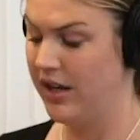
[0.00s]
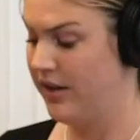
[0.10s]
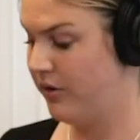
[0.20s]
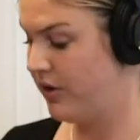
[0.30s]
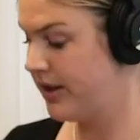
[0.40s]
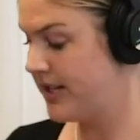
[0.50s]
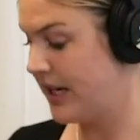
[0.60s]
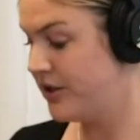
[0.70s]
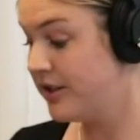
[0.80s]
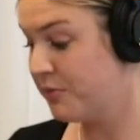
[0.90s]
So the
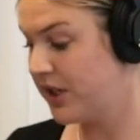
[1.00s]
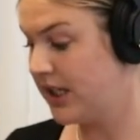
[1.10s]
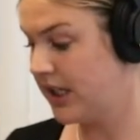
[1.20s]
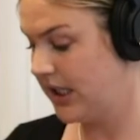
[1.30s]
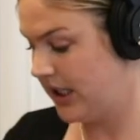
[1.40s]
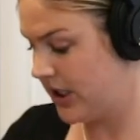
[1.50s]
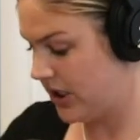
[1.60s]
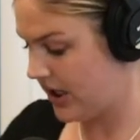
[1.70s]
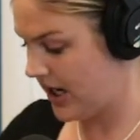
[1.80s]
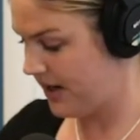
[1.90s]
statute is pretty clear,
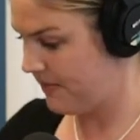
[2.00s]
um,